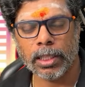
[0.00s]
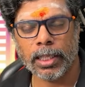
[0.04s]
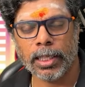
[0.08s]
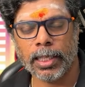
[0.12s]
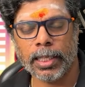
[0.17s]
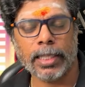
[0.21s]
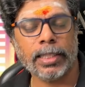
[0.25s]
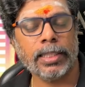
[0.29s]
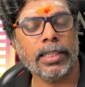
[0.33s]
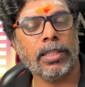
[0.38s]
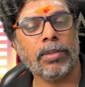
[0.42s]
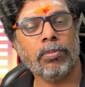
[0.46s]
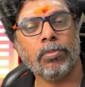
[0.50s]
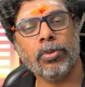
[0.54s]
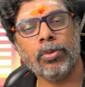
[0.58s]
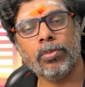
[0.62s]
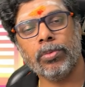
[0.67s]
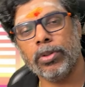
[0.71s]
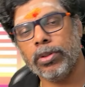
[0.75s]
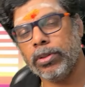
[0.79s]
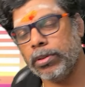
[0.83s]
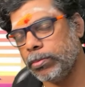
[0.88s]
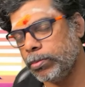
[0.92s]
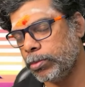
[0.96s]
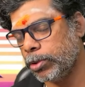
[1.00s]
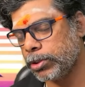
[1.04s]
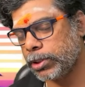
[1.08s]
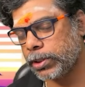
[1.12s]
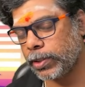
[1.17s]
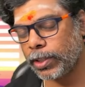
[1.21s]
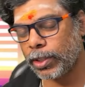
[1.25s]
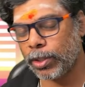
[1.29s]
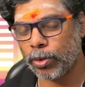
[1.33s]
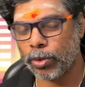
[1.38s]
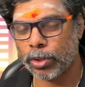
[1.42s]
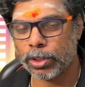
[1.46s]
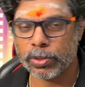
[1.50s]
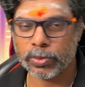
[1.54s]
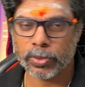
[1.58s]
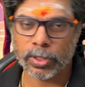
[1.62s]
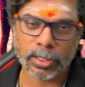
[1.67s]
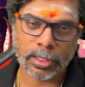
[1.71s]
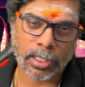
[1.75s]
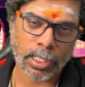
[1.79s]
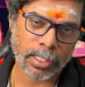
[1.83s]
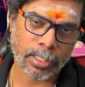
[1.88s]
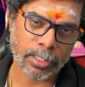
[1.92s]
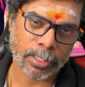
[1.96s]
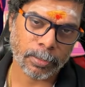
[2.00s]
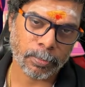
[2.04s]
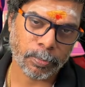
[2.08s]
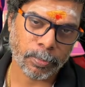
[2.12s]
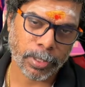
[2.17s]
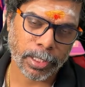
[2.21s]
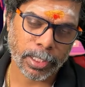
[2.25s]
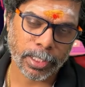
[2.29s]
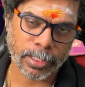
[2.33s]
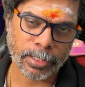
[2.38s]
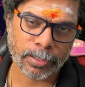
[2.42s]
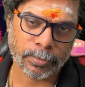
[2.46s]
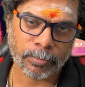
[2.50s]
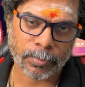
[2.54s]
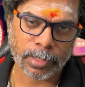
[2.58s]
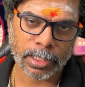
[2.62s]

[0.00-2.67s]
and then most of the loans are not repaid.